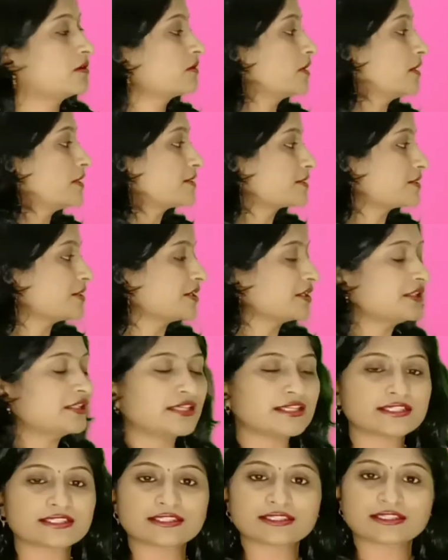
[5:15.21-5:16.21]
construct
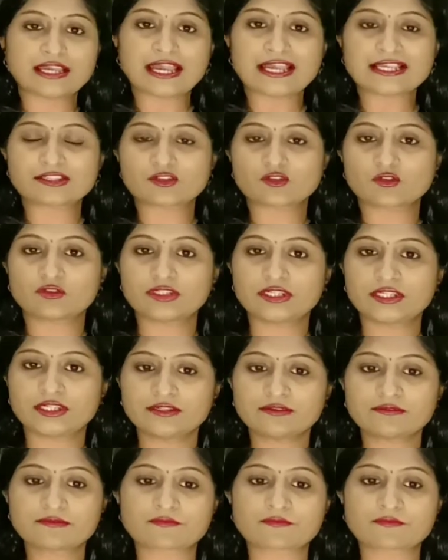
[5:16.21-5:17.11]
this as shown here.